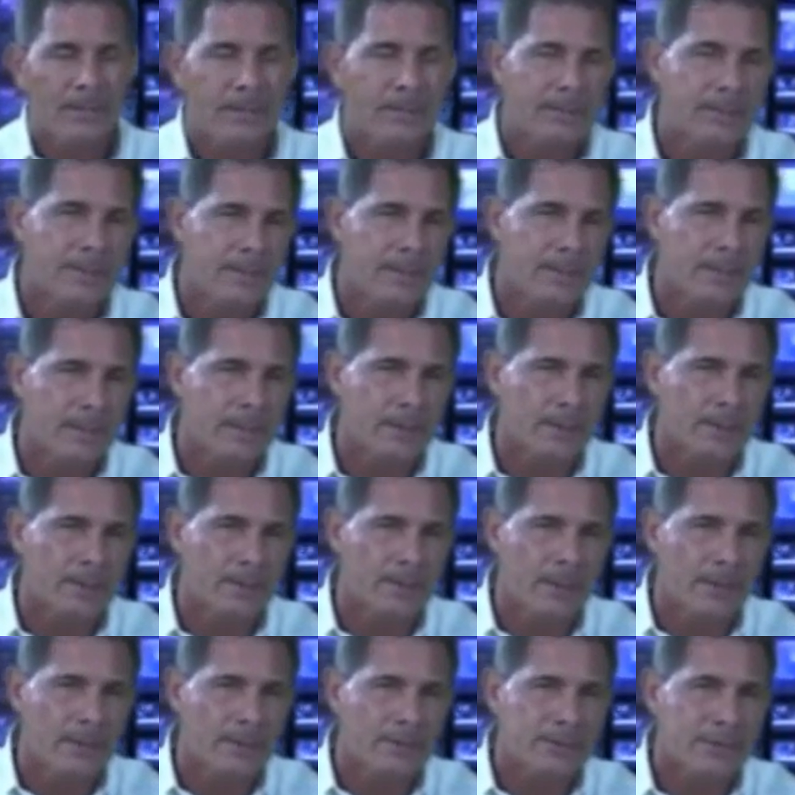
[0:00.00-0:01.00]

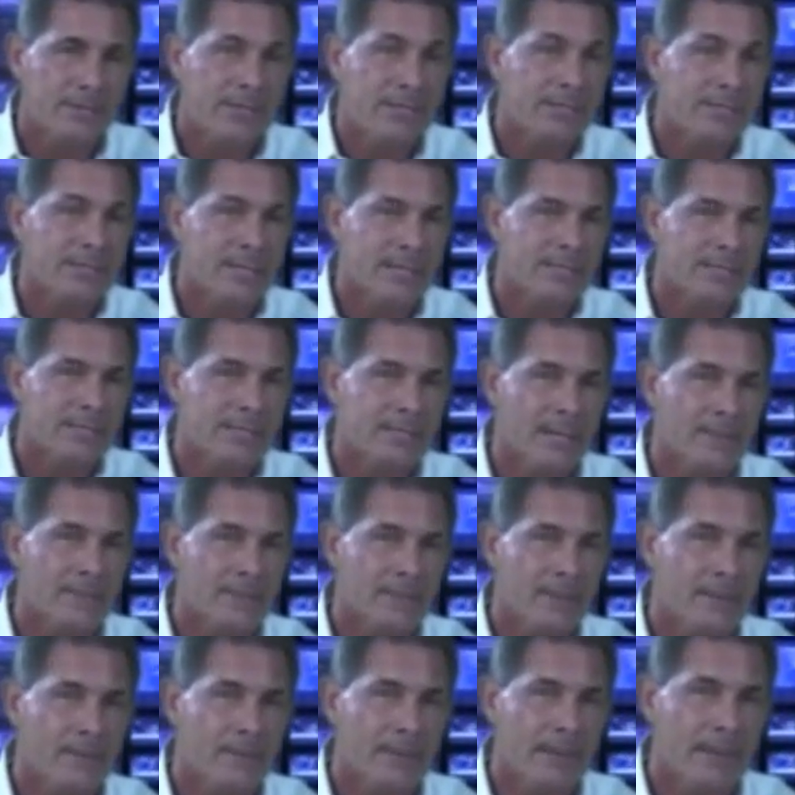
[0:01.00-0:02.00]
until she said
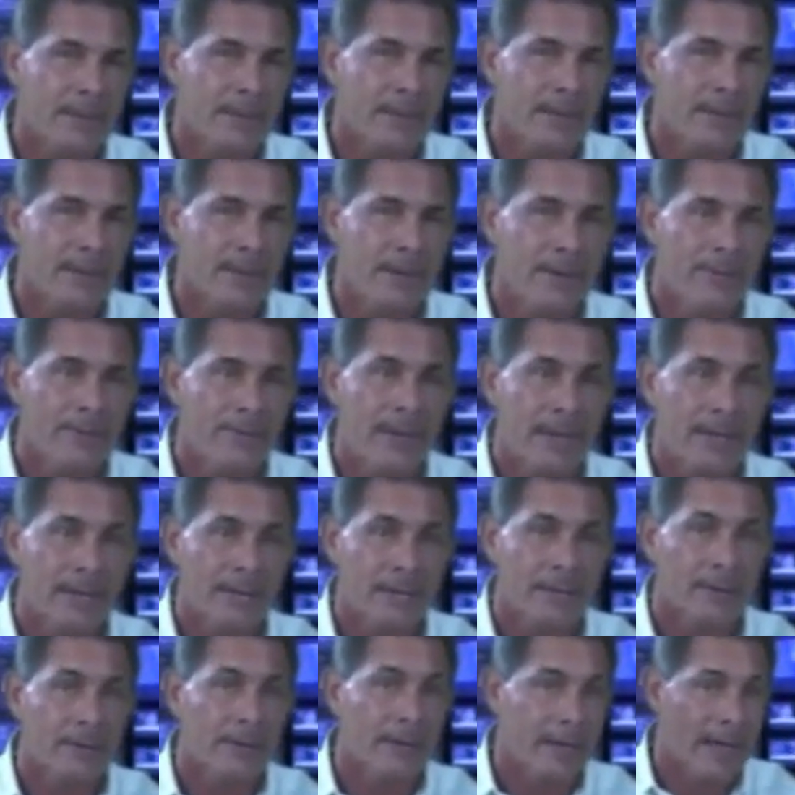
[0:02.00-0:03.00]
something to me that
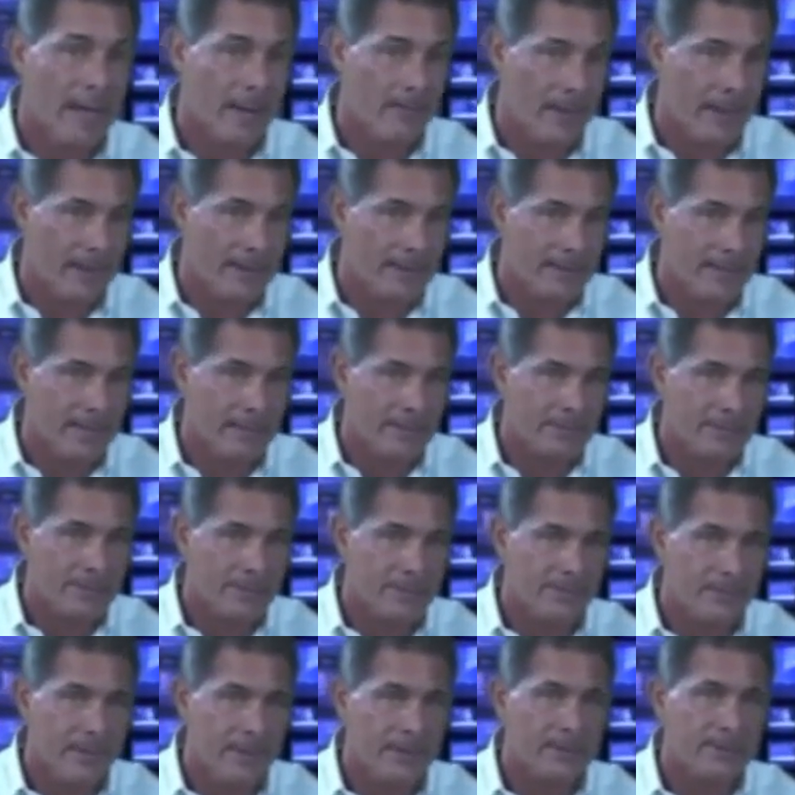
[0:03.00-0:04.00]
literally got my attention.